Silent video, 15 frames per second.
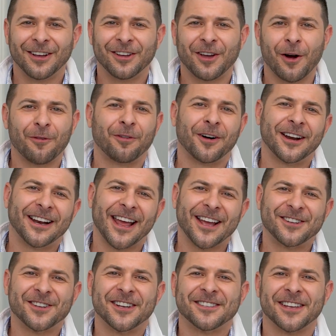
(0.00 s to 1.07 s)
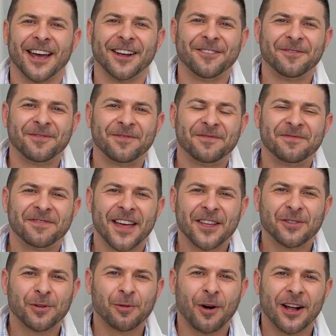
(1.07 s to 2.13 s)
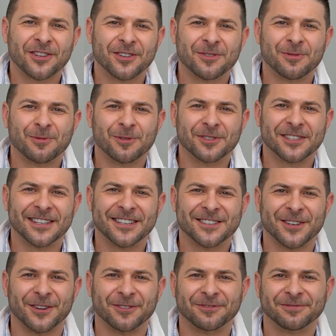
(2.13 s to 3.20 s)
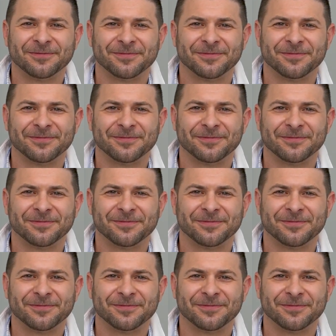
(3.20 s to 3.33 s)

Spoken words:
Go fund an HSA. Thanks for watching. We'll see you soon.